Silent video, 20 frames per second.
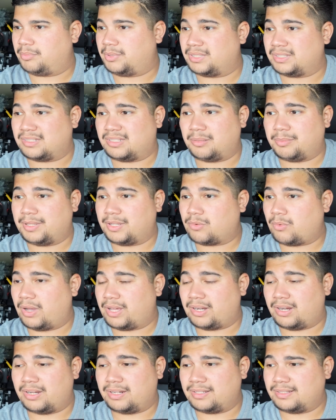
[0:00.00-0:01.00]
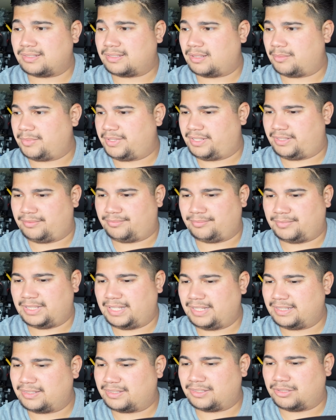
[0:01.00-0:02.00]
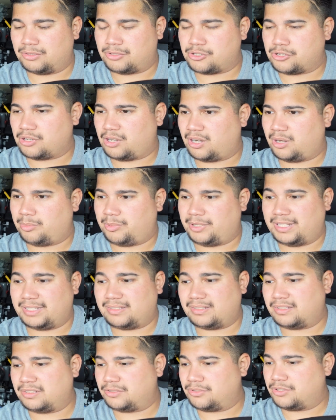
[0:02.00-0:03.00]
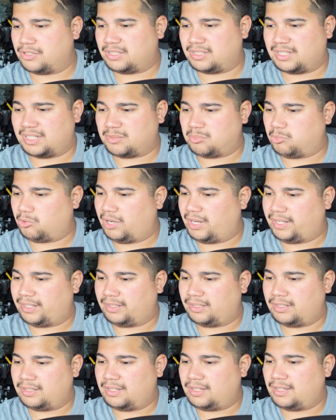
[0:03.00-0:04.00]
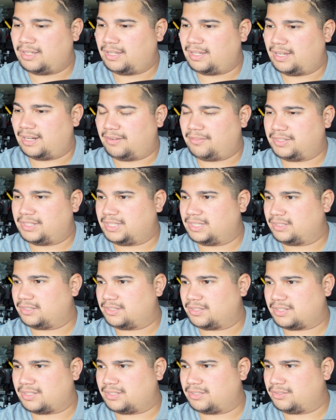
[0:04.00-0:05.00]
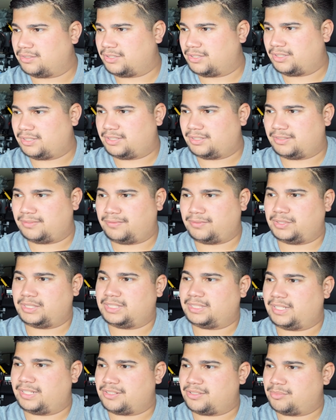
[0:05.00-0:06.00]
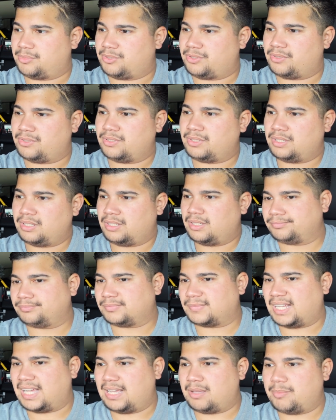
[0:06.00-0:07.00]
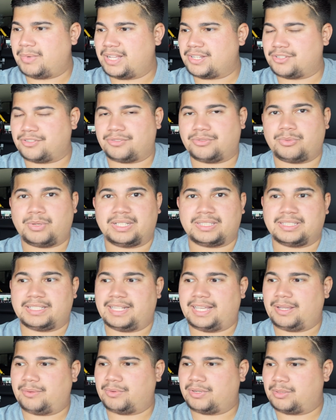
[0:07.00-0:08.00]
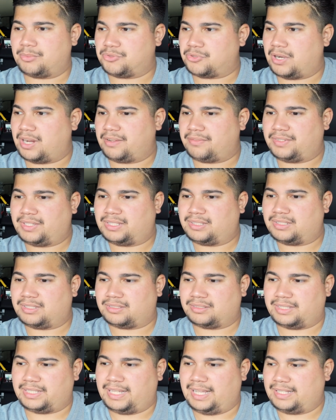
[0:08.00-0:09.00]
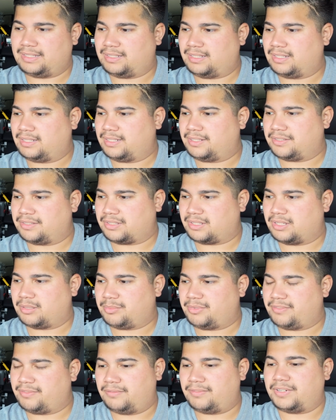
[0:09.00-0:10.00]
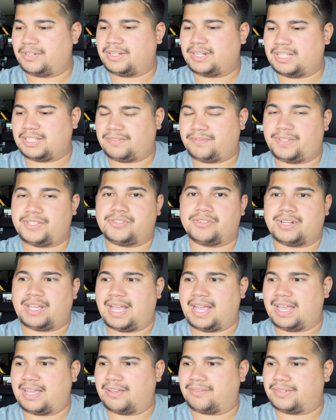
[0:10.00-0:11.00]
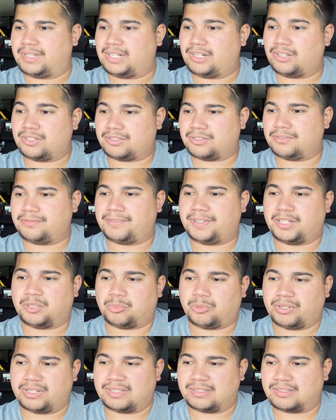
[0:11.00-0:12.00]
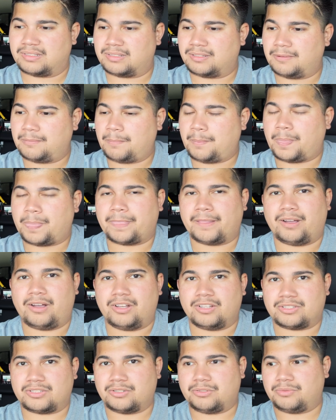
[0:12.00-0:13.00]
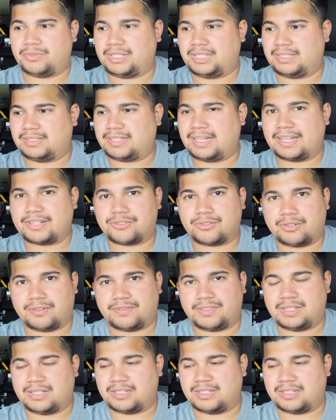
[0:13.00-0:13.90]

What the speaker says: But to be quite honest, I mean, it's still sharp. It's still just as bright. Everything looks still good, fully legible. I imagine throughout the day when I'm driving, the anti-glare is going to be a very nice feature to have. And also fingerprints, also the texture of the